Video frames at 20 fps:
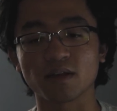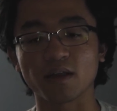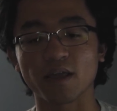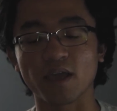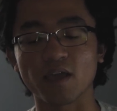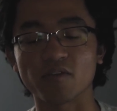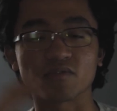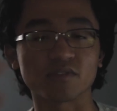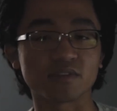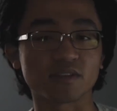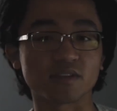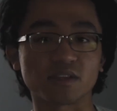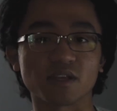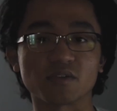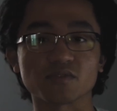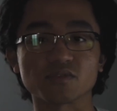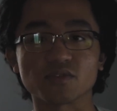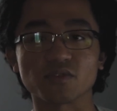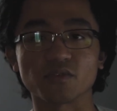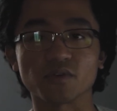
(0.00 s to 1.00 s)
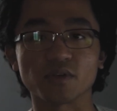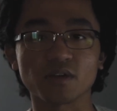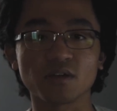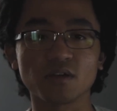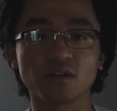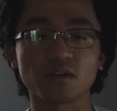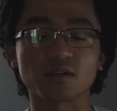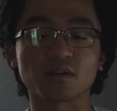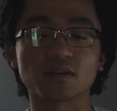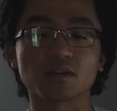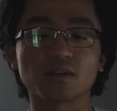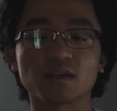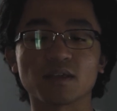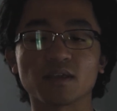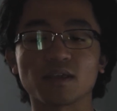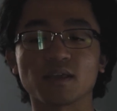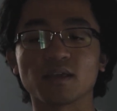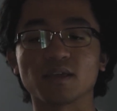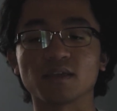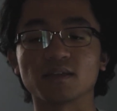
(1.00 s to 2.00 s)
everything that was going on,
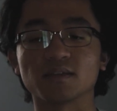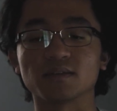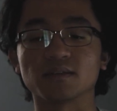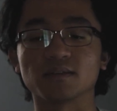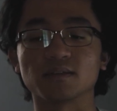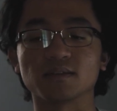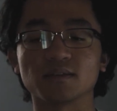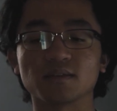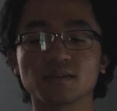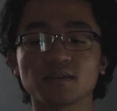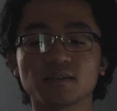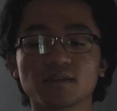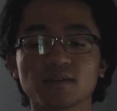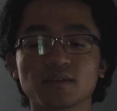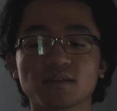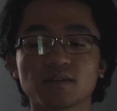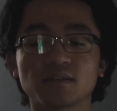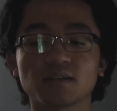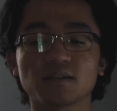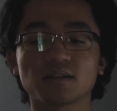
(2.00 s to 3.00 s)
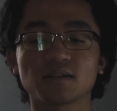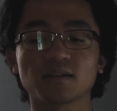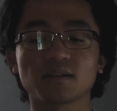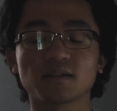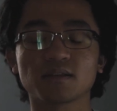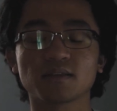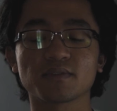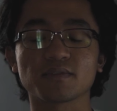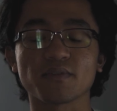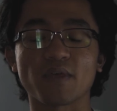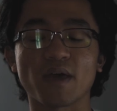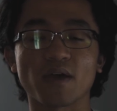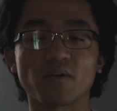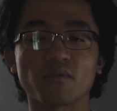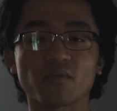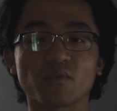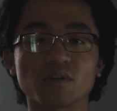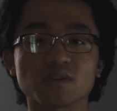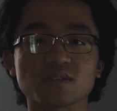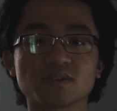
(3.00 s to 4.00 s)
and
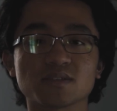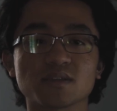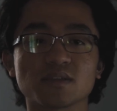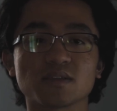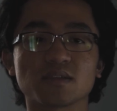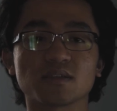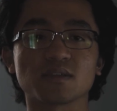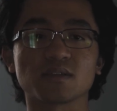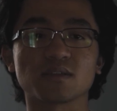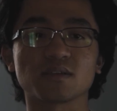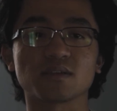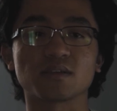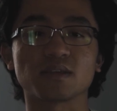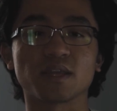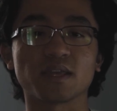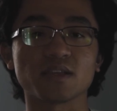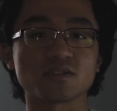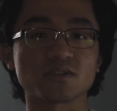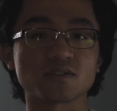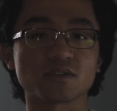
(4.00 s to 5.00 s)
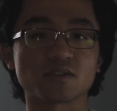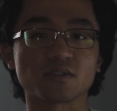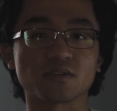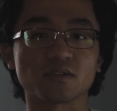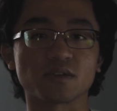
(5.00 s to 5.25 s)
that wasn't nature.